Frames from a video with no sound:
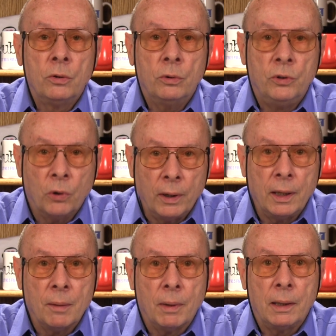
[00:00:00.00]
to
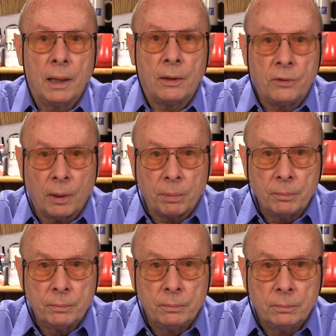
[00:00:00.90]
join them on that ship.
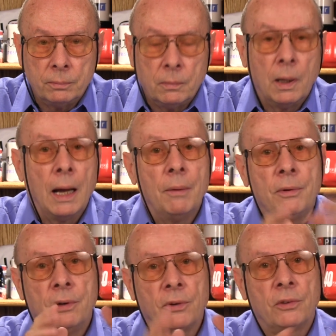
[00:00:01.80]
I
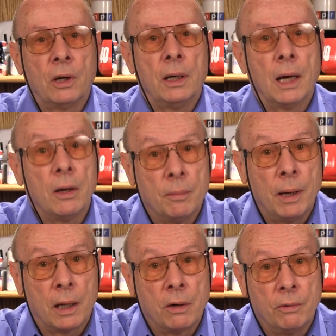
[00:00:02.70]
was just starting out in
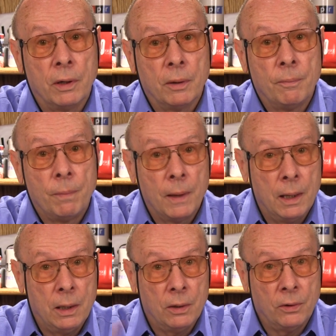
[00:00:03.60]
my career,
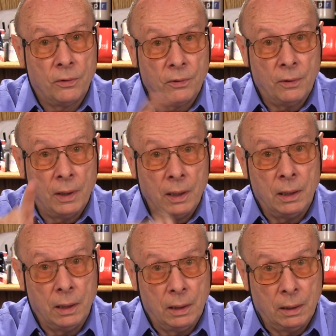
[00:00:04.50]
and here's
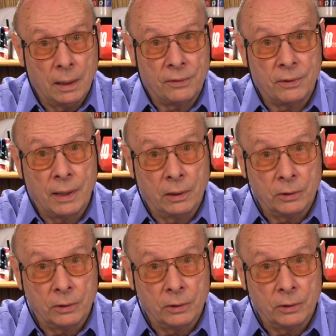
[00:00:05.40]
the lesson I